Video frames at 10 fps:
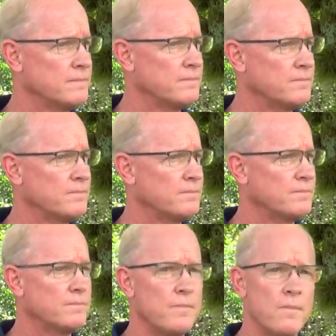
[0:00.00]
Obviously,
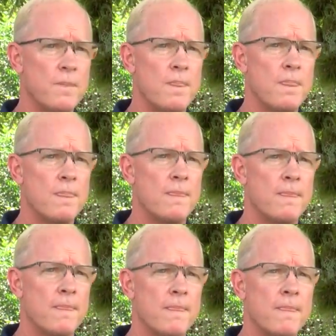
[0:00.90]
you said deputies
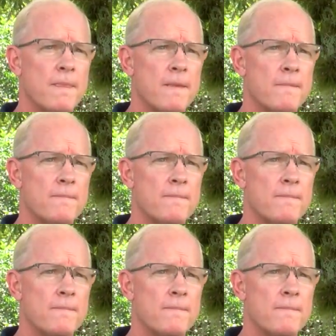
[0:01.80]
know him.